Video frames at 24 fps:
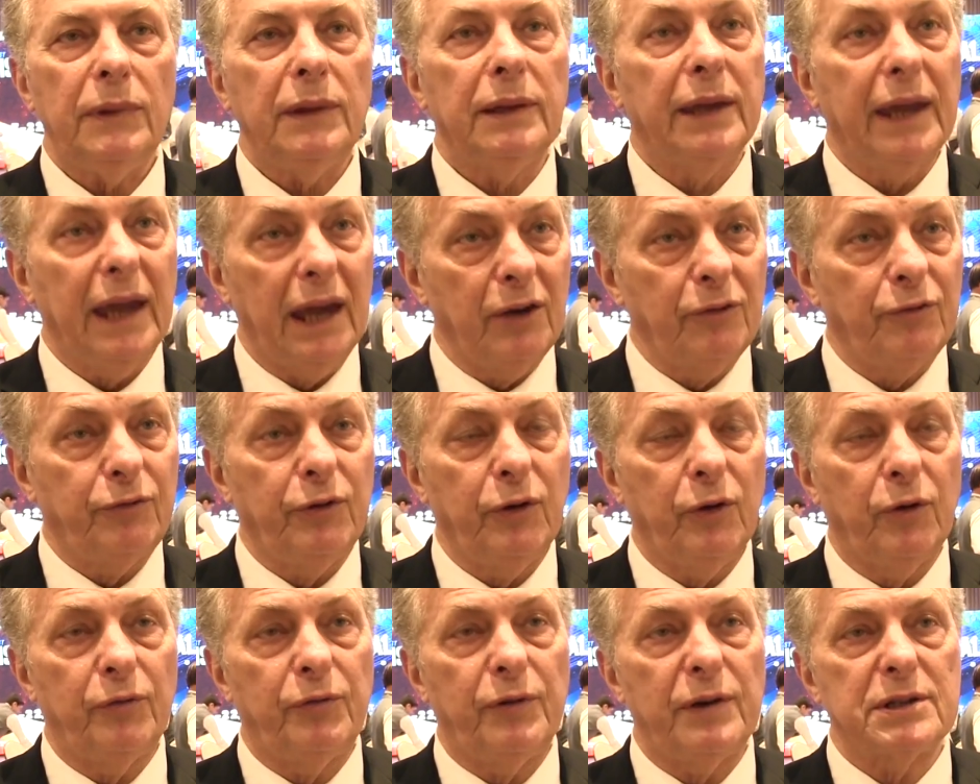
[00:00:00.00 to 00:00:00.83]
Cannes
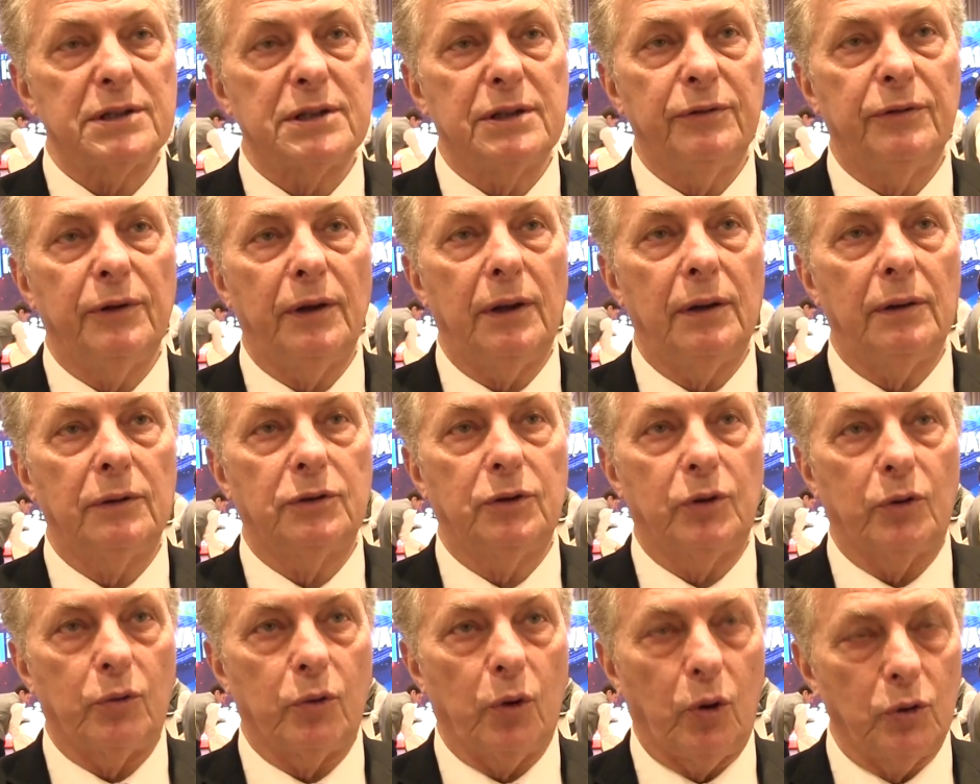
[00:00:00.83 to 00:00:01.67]
Film Festival,
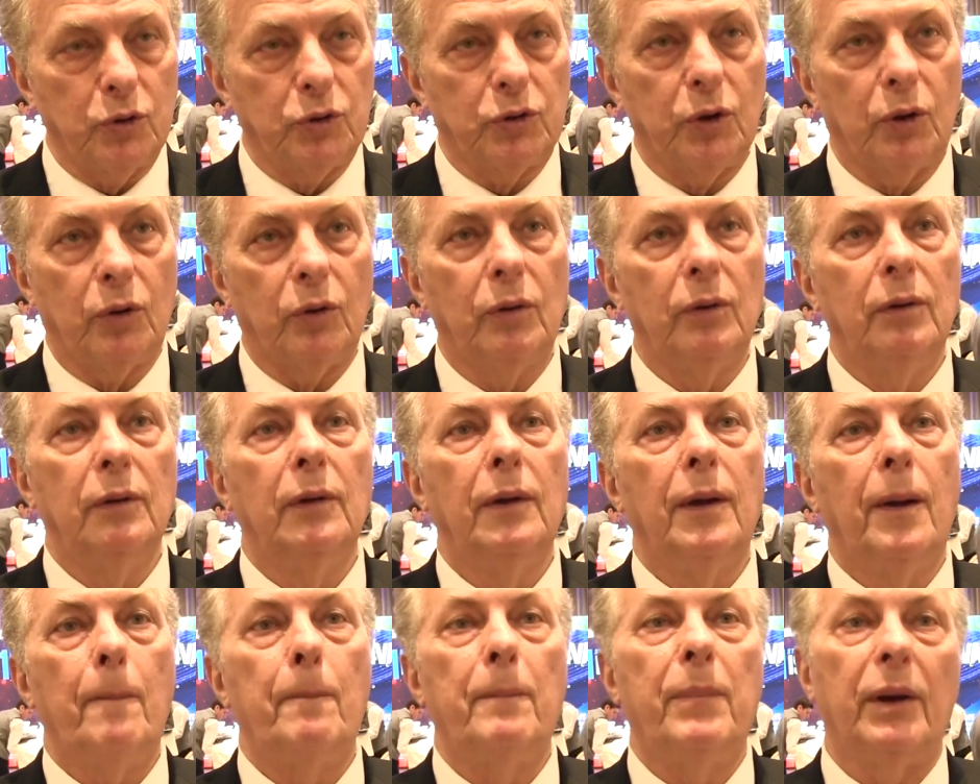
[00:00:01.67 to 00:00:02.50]
Toronto,
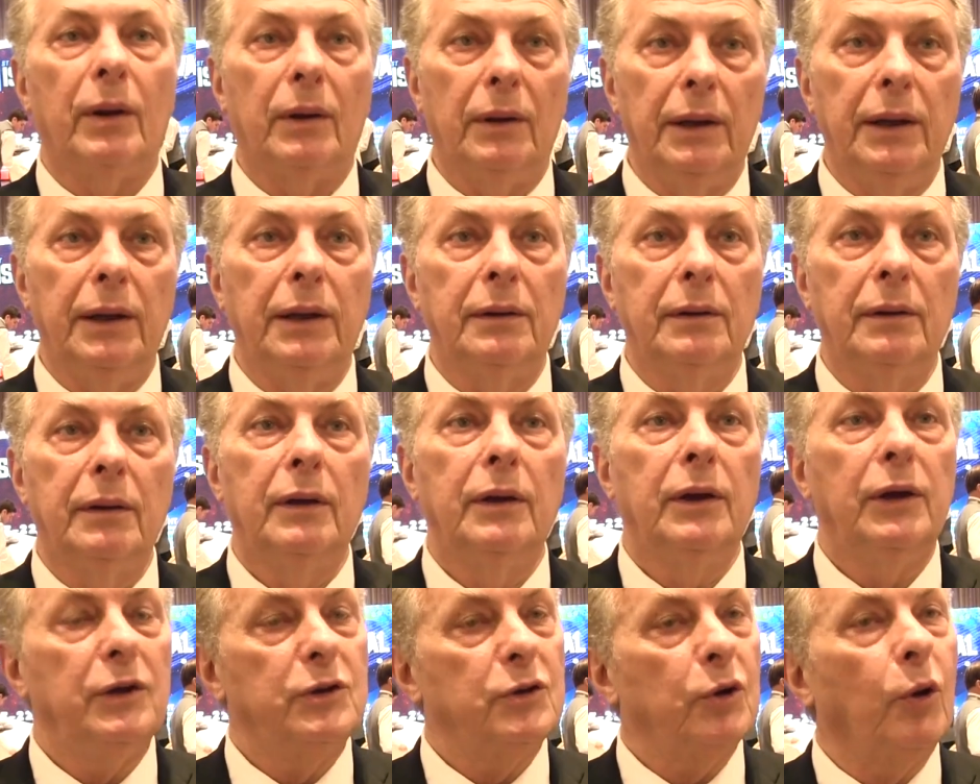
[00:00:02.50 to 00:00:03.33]
Berlin
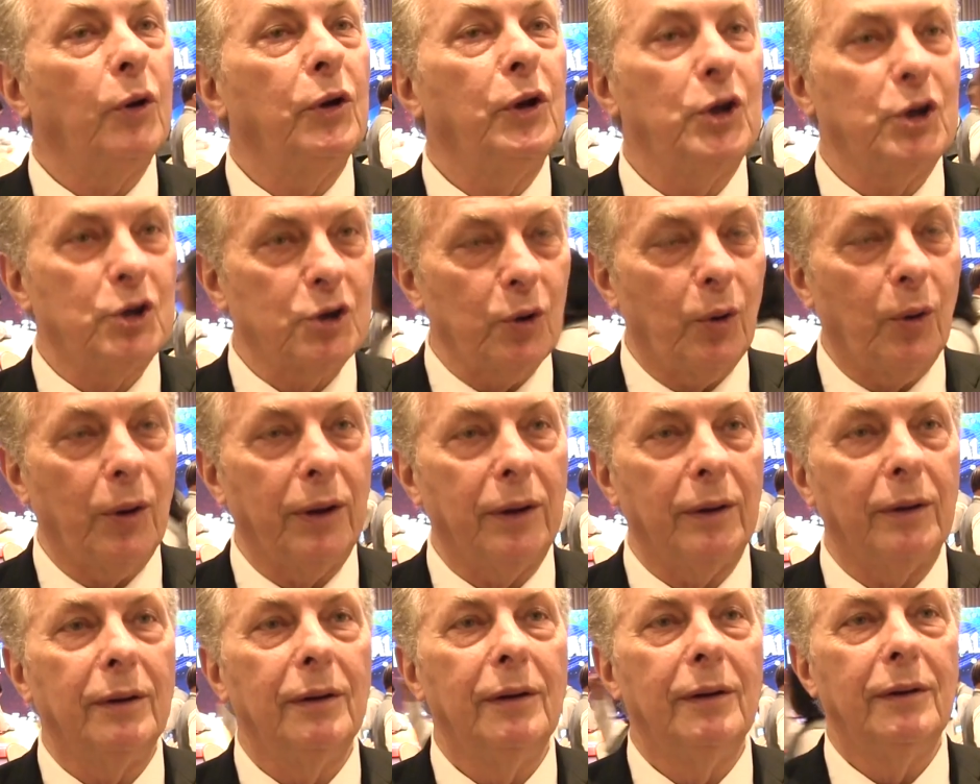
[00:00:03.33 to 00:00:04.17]
is already showing
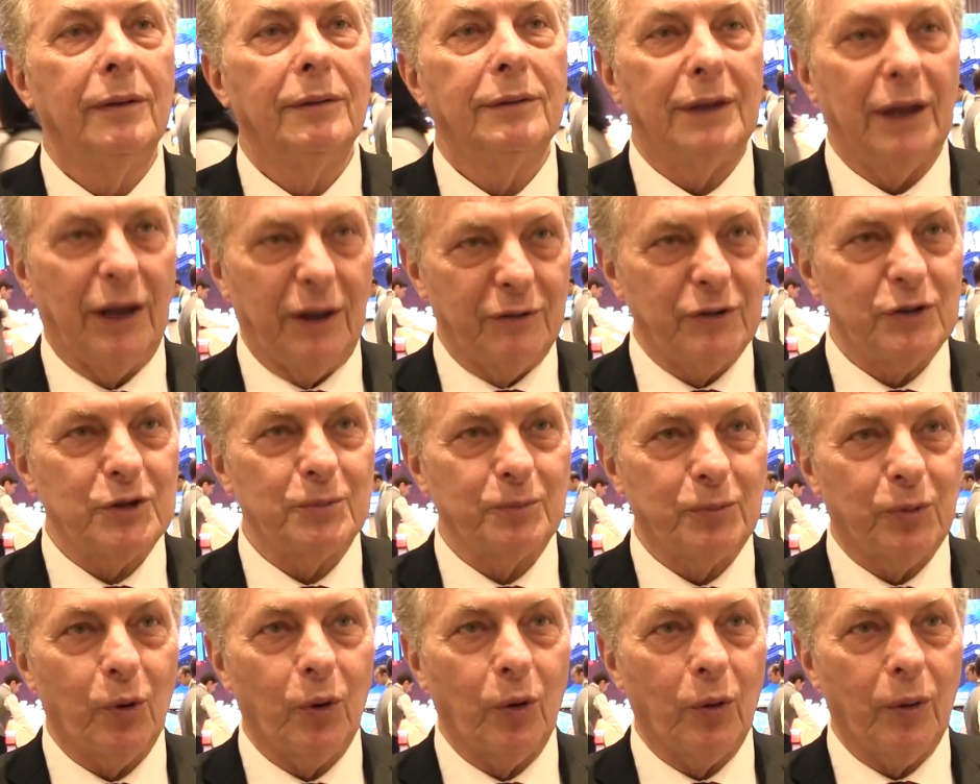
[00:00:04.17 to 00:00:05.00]
television
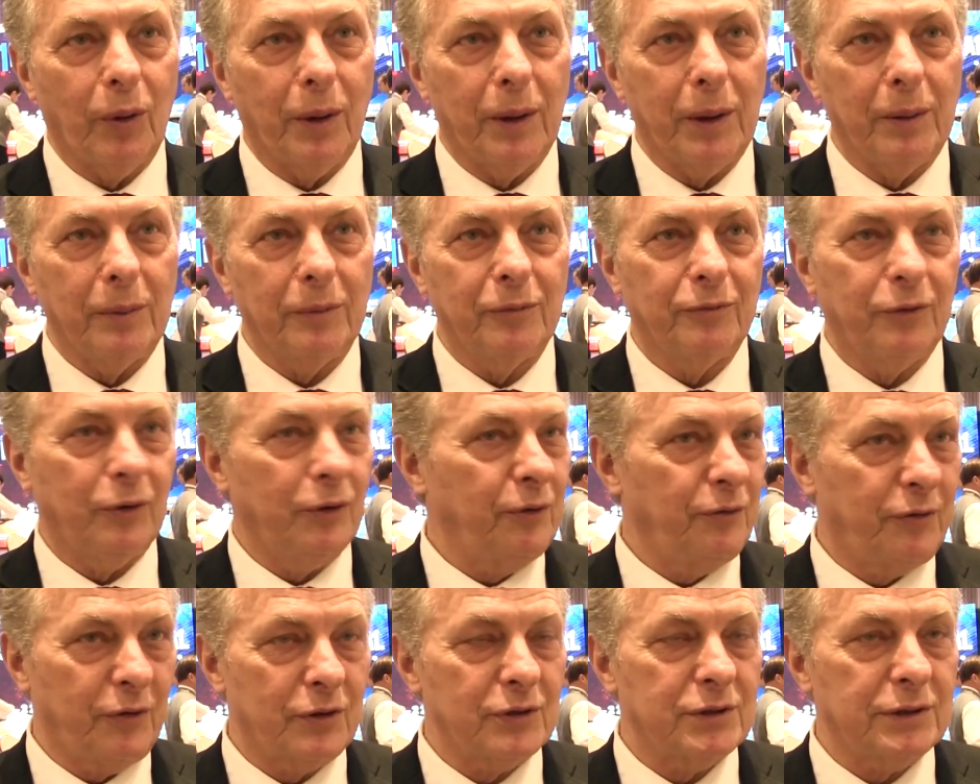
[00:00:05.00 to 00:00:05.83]
programming for the
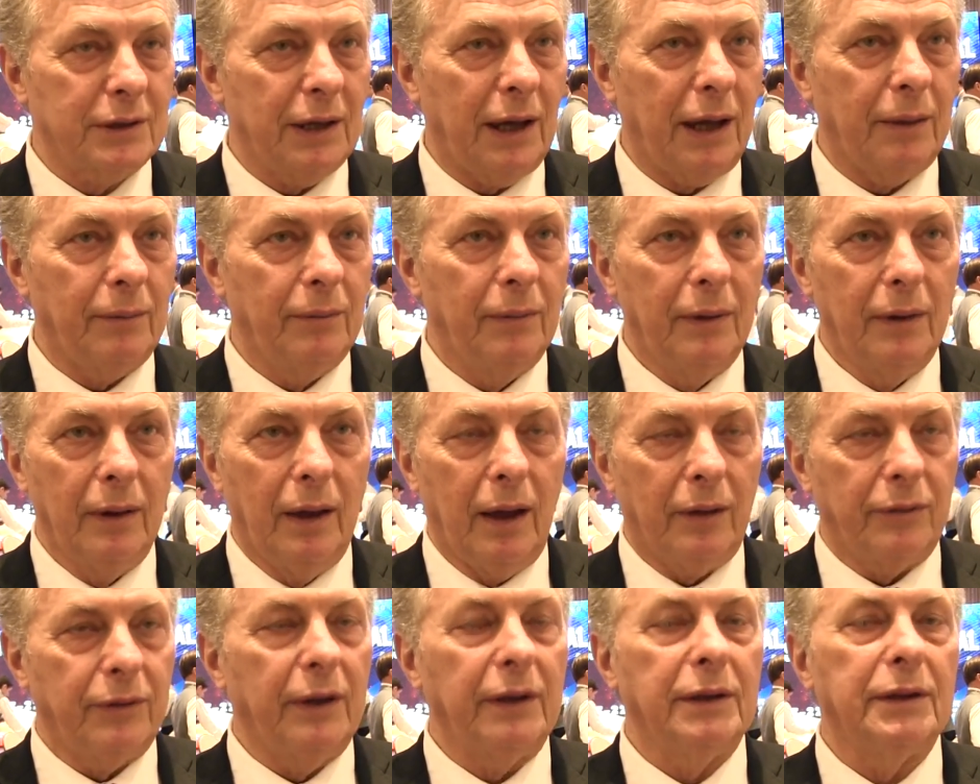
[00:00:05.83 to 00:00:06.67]
first time
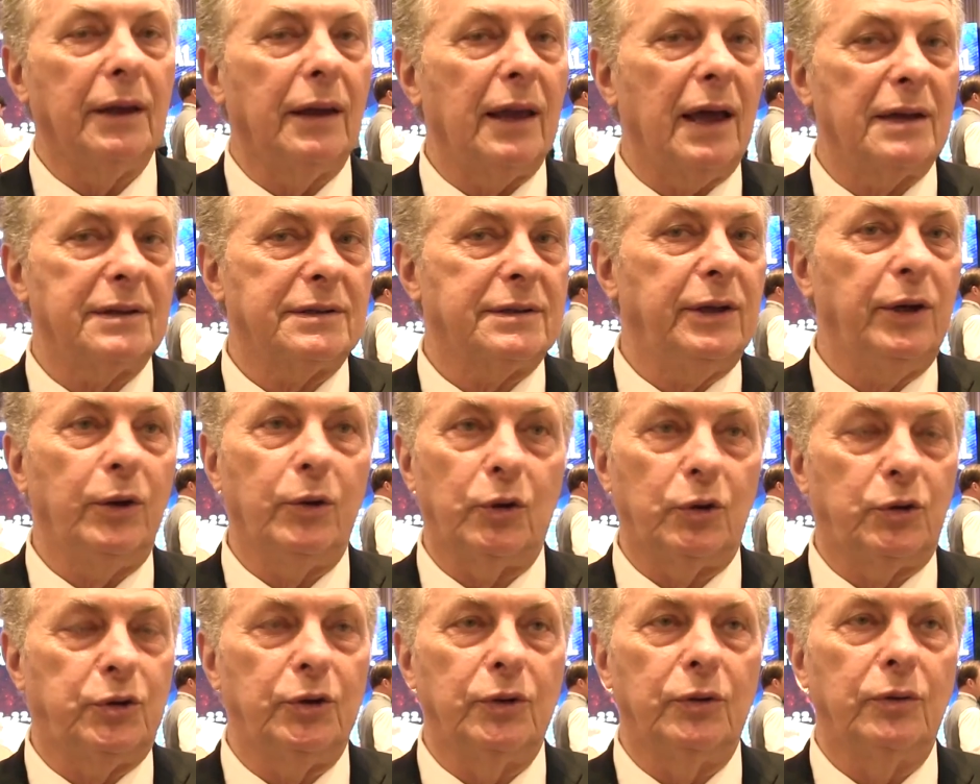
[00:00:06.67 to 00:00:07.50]
in the last year
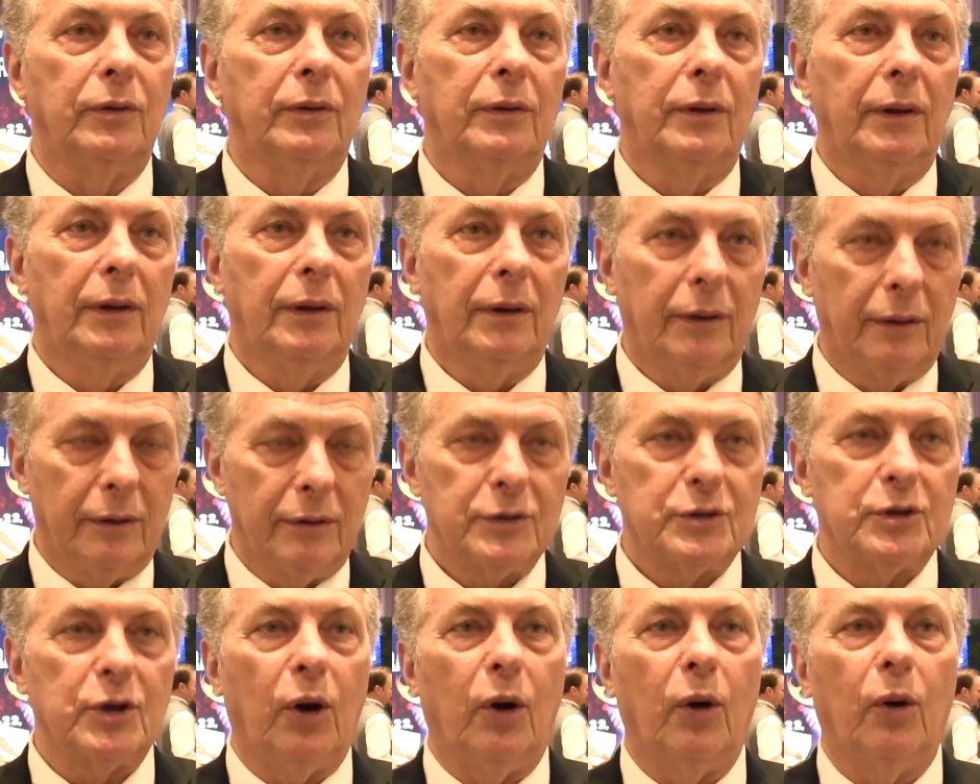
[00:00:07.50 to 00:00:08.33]
or two.
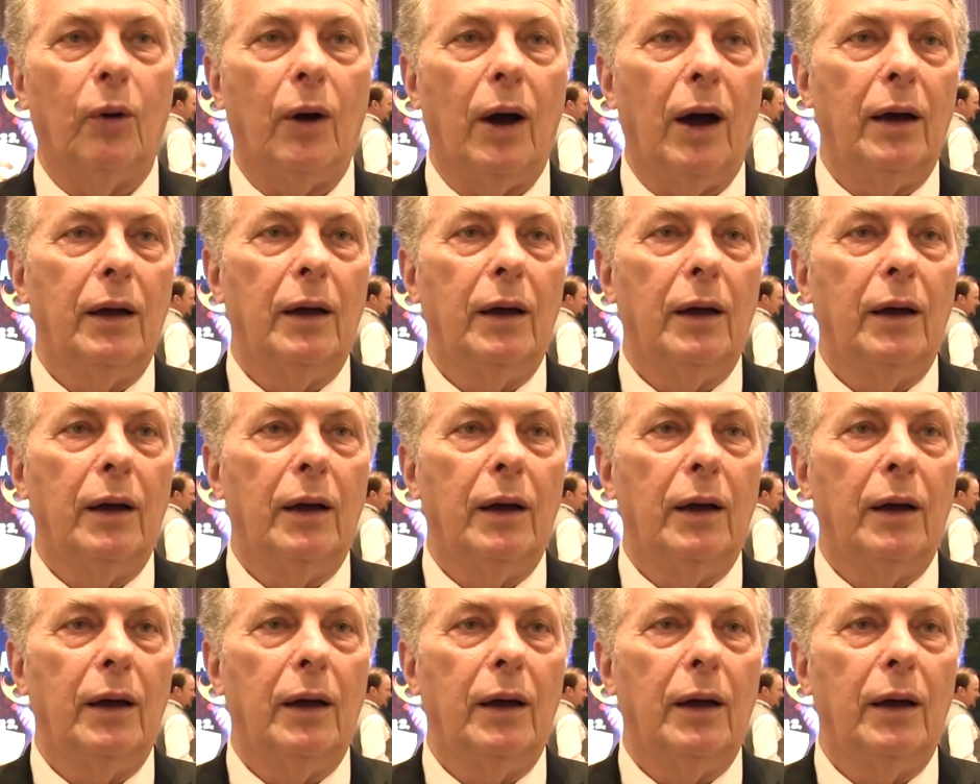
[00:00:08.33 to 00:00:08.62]
So